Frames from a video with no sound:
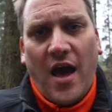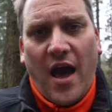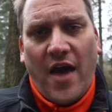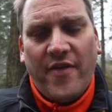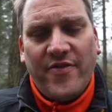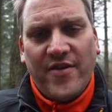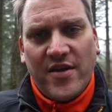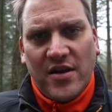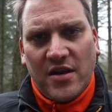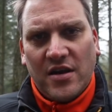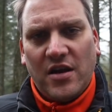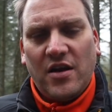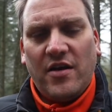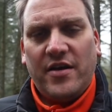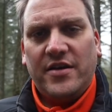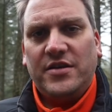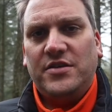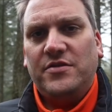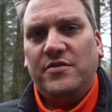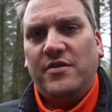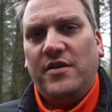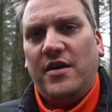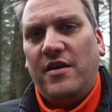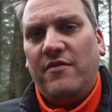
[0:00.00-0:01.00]
And then I'd
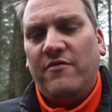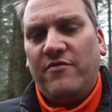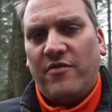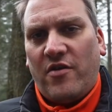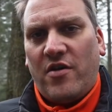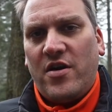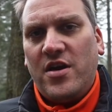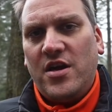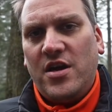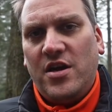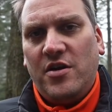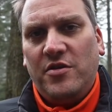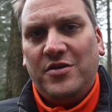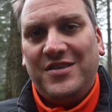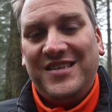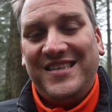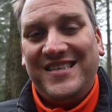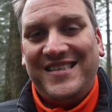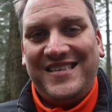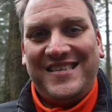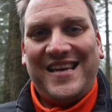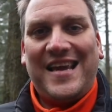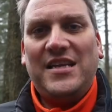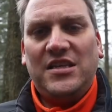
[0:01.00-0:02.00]
like to invite you to
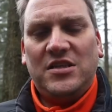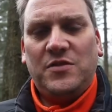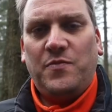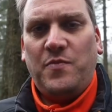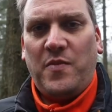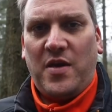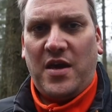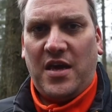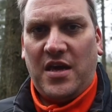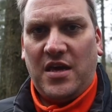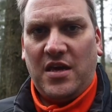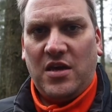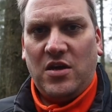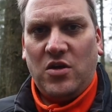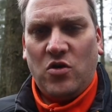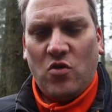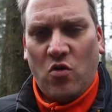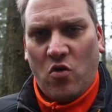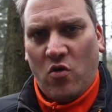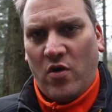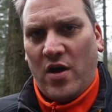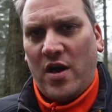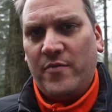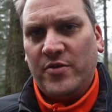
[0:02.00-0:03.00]
send me
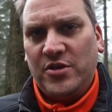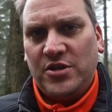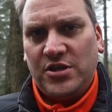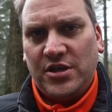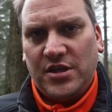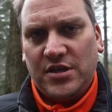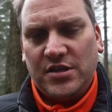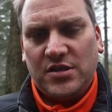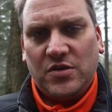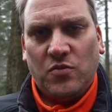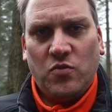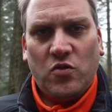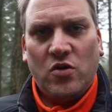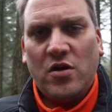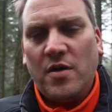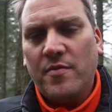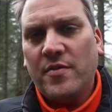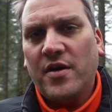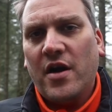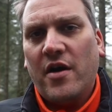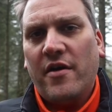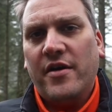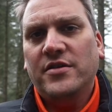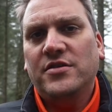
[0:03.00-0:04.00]
your images. And what
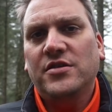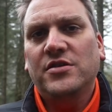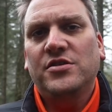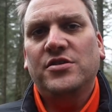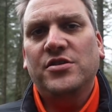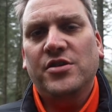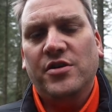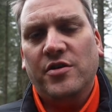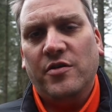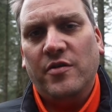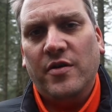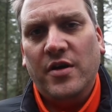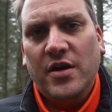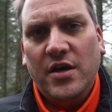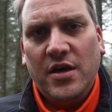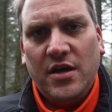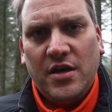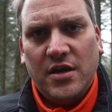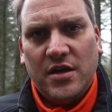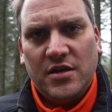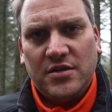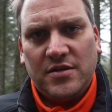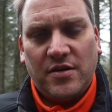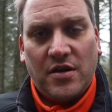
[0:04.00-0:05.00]
I'm going to do
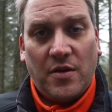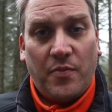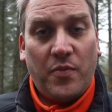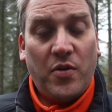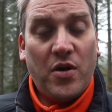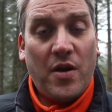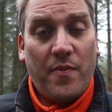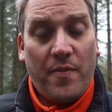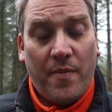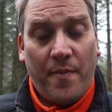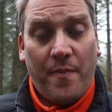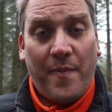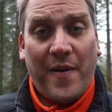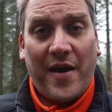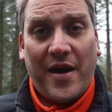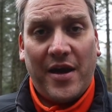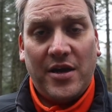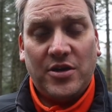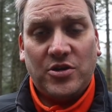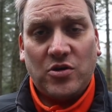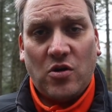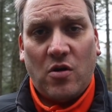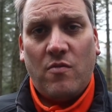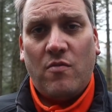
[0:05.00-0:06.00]
is I'm going to put up a
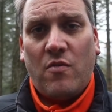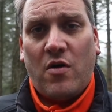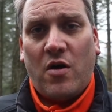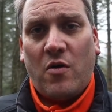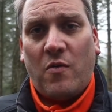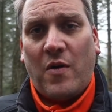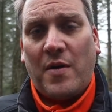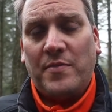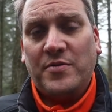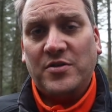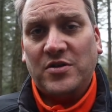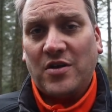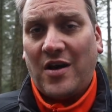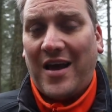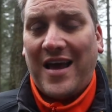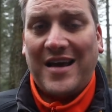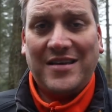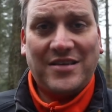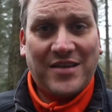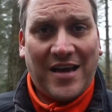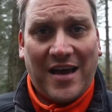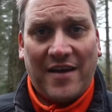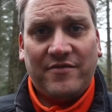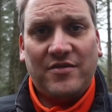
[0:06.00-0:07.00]
page on my website,
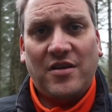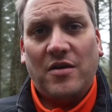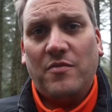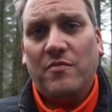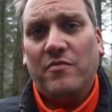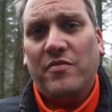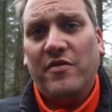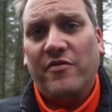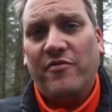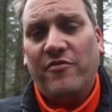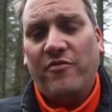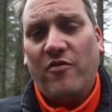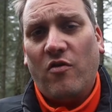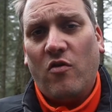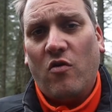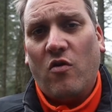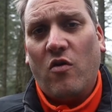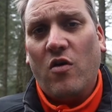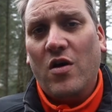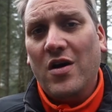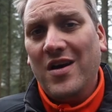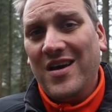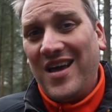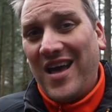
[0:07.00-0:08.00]
as I have done
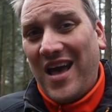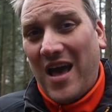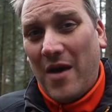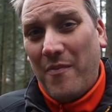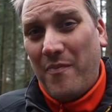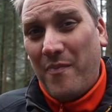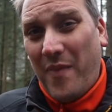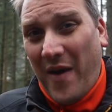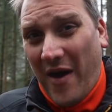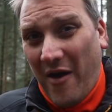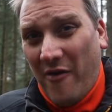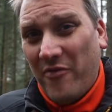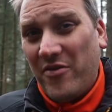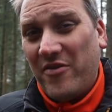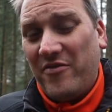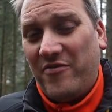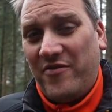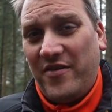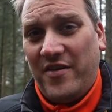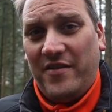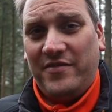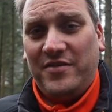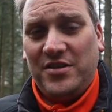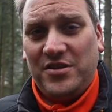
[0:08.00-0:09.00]
before, about the
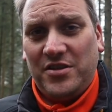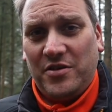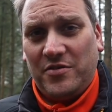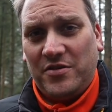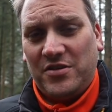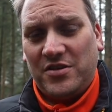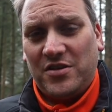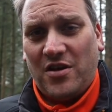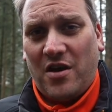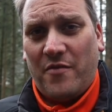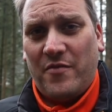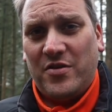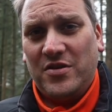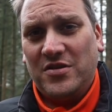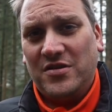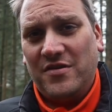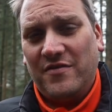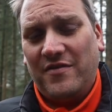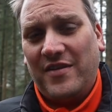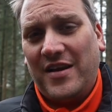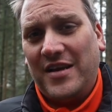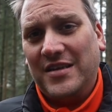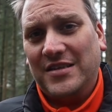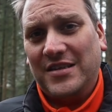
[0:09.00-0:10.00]
fifty-two Assignments
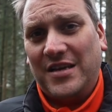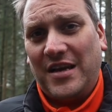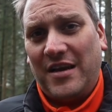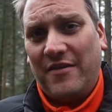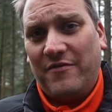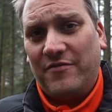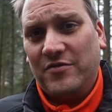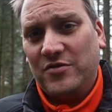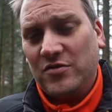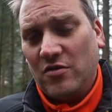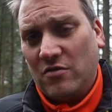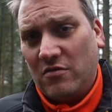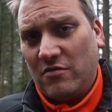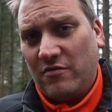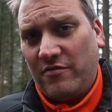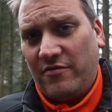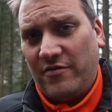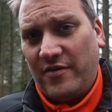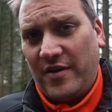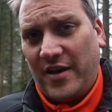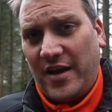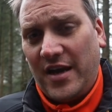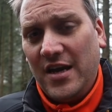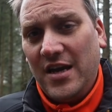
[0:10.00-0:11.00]
of Landscape
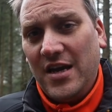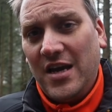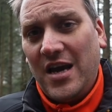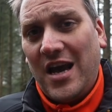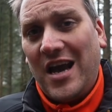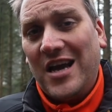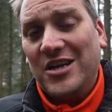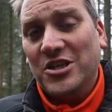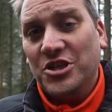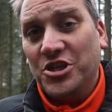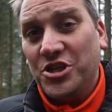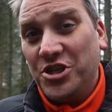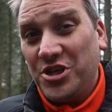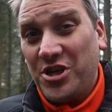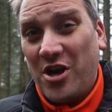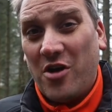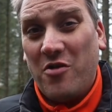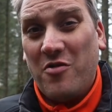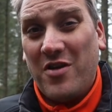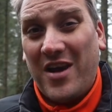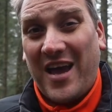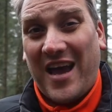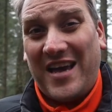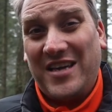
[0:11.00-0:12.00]
Photography and
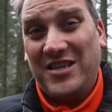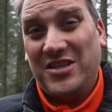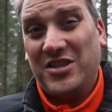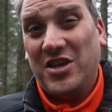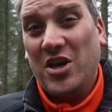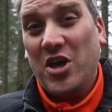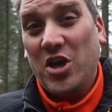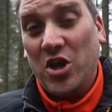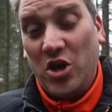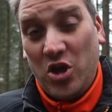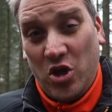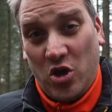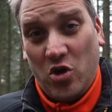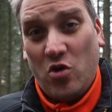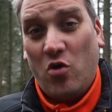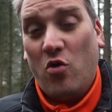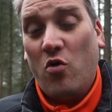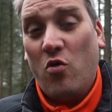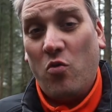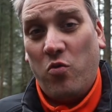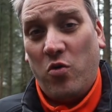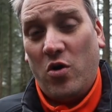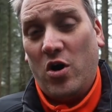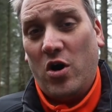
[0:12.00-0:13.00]
showcase
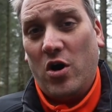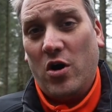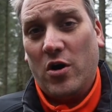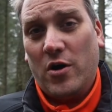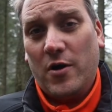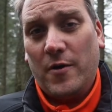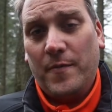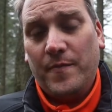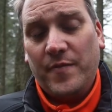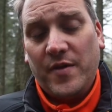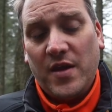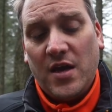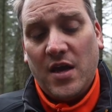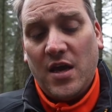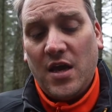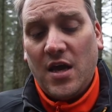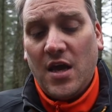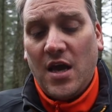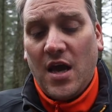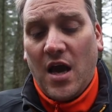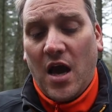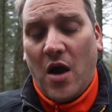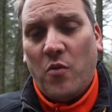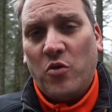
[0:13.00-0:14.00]
your work.
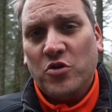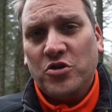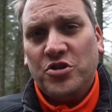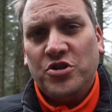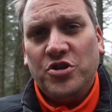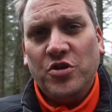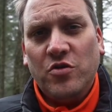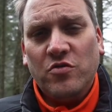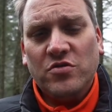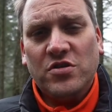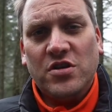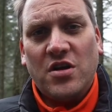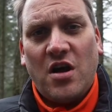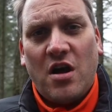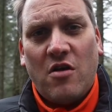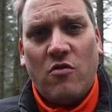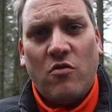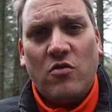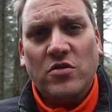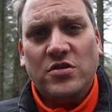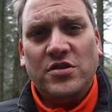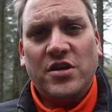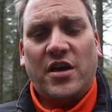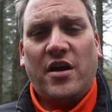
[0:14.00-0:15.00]
And what Jules and I
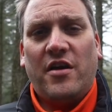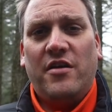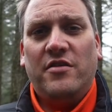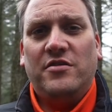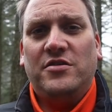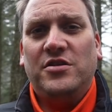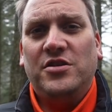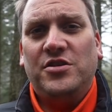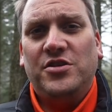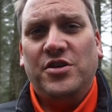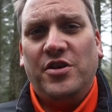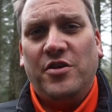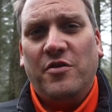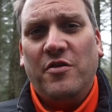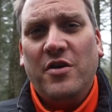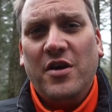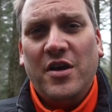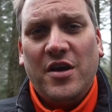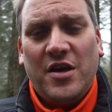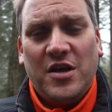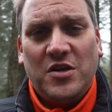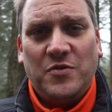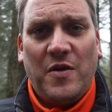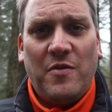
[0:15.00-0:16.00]
are also going to do
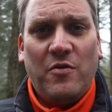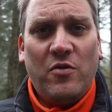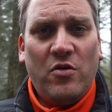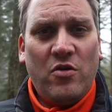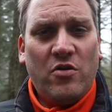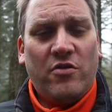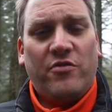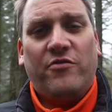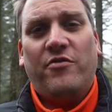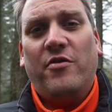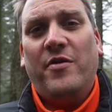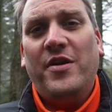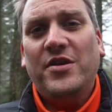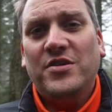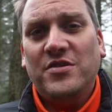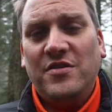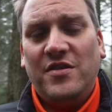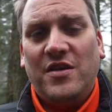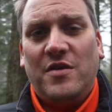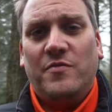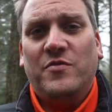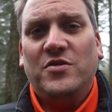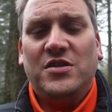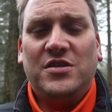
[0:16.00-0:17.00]
is we will look through each
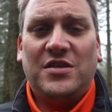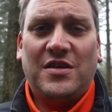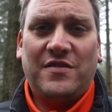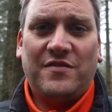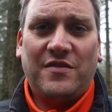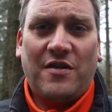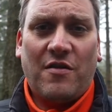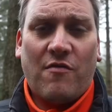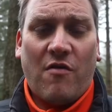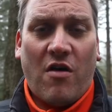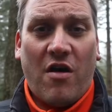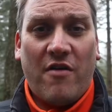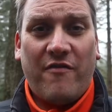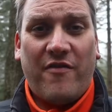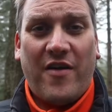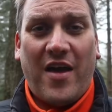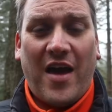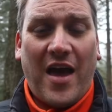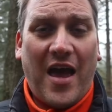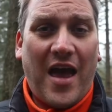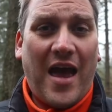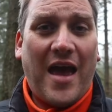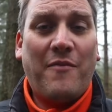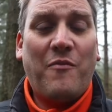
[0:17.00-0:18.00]
of the images as they arrive.
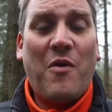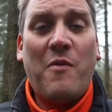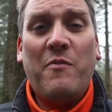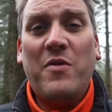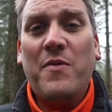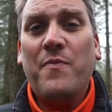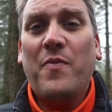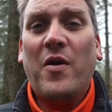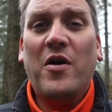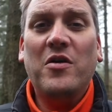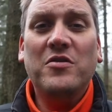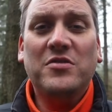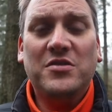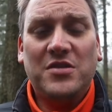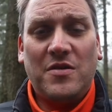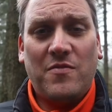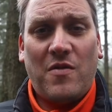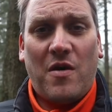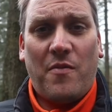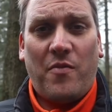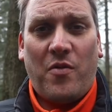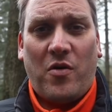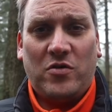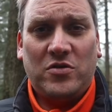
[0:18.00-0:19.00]
And when we post
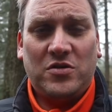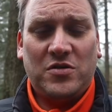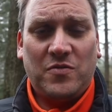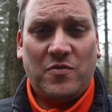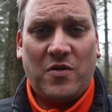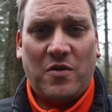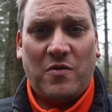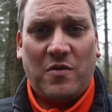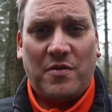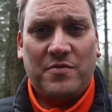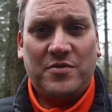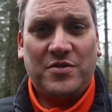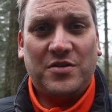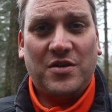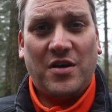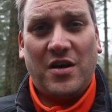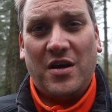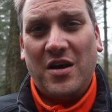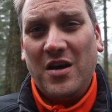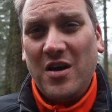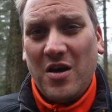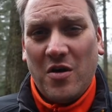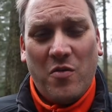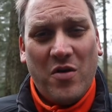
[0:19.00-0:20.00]
them up onto my
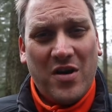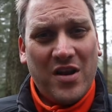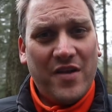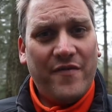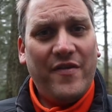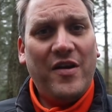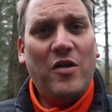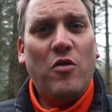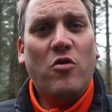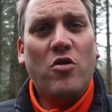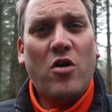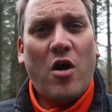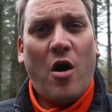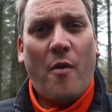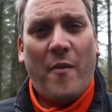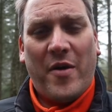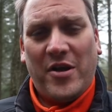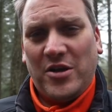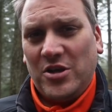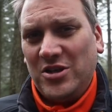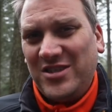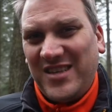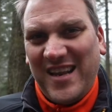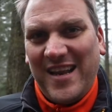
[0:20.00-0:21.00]
website, we're going to have a little
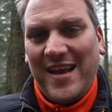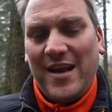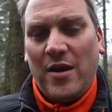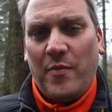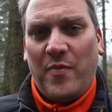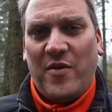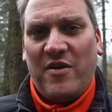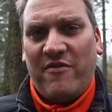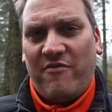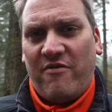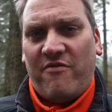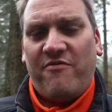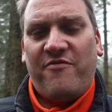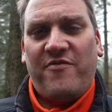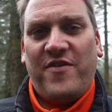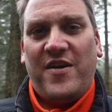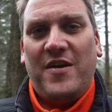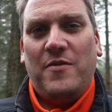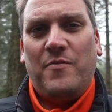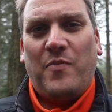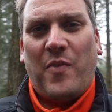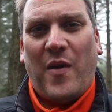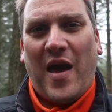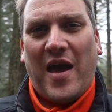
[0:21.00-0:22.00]
comment, just a little bit of a
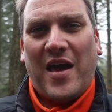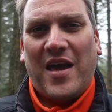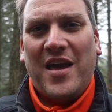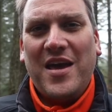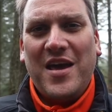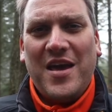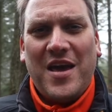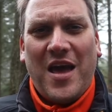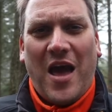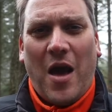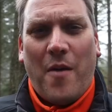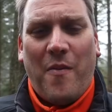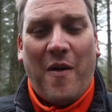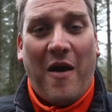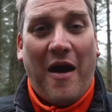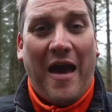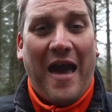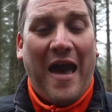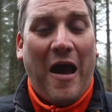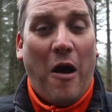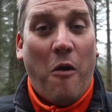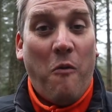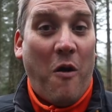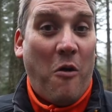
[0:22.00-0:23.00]
feedback
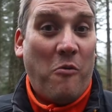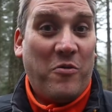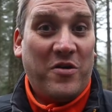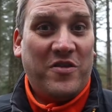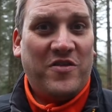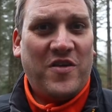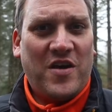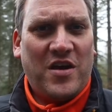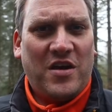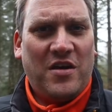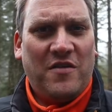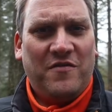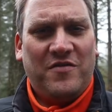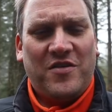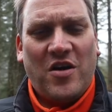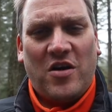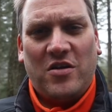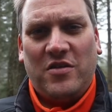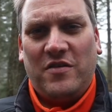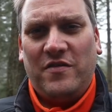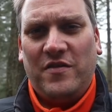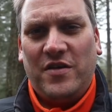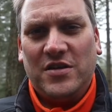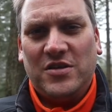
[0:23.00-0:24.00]
about how well we think you've
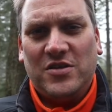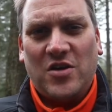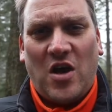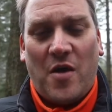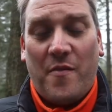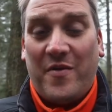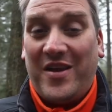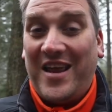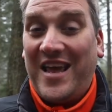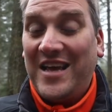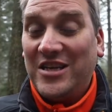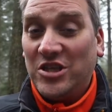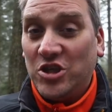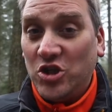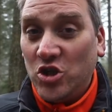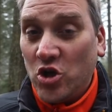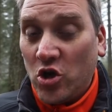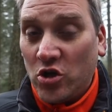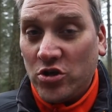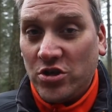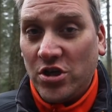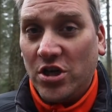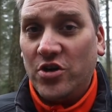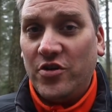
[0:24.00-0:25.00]
done in the assignment. It's
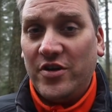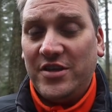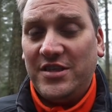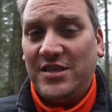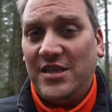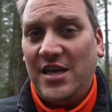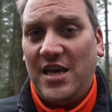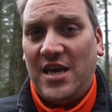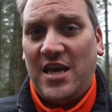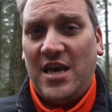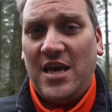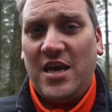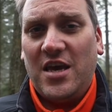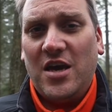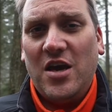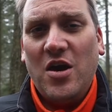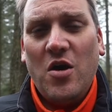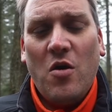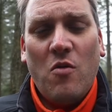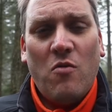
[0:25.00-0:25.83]
not a critique.